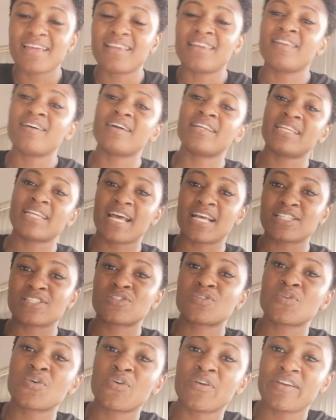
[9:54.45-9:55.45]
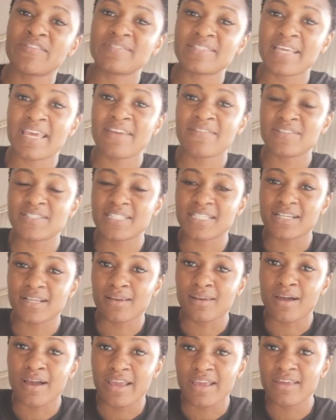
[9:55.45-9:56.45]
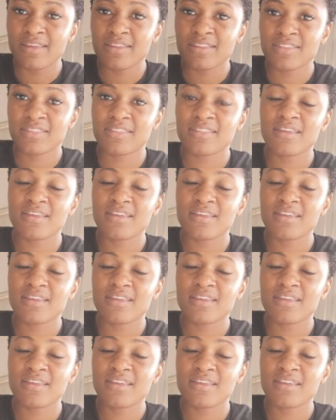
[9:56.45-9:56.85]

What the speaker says: learning our story of David and Goliath.